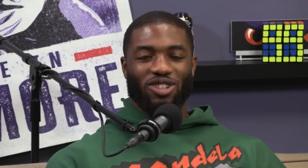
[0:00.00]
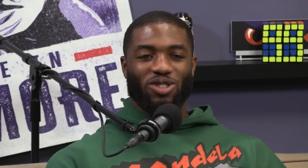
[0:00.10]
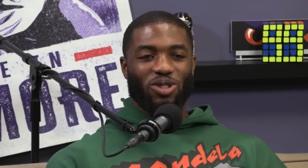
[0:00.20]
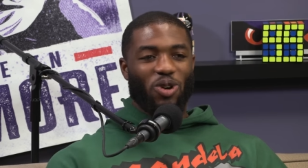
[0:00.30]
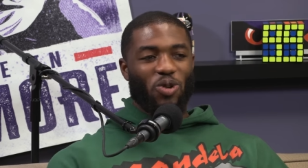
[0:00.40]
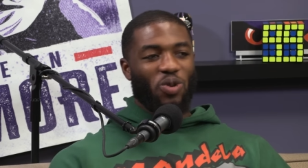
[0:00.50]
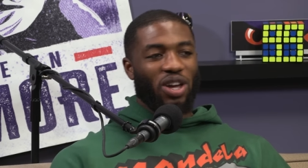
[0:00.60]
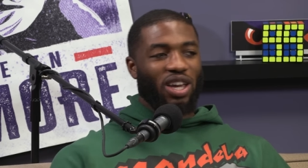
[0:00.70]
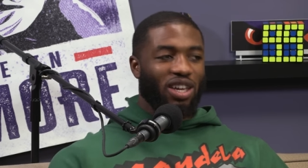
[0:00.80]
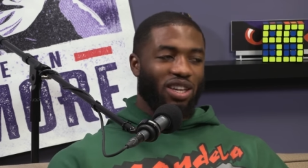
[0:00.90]
there's no
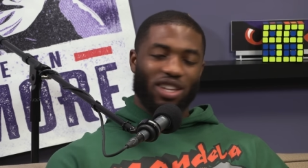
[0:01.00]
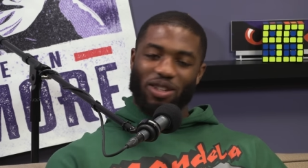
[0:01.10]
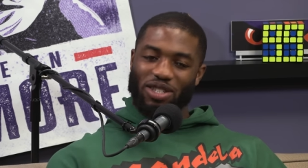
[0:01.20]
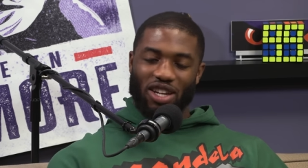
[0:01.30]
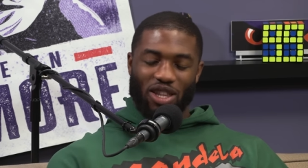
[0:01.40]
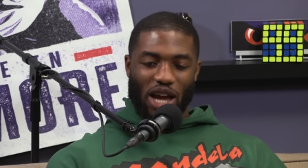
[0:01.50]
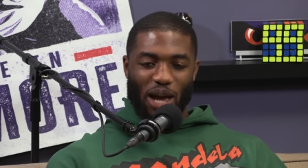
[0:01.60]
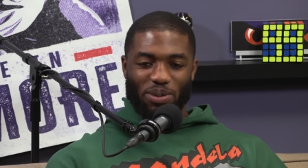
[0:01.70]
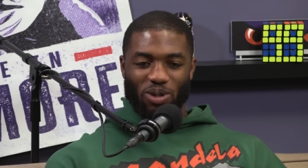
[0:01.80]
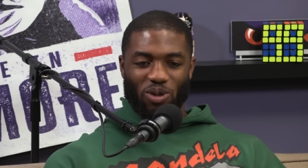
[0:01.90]
way. There's another
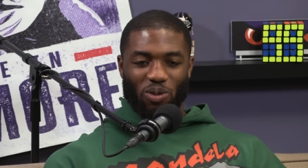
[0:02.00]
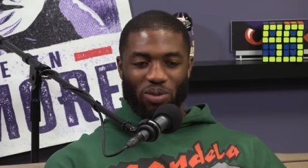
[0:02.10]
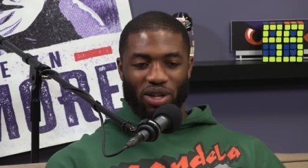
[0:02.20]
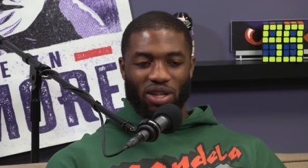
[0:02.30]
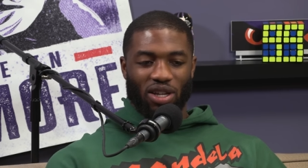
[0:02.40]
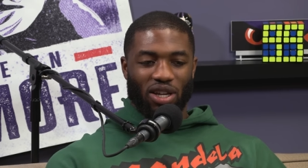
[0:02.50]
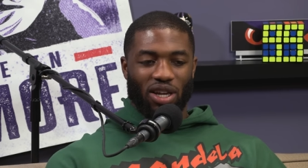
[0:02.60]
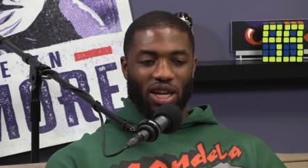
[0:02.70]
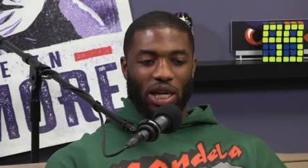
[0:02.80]
obstacle, but mm-hmm.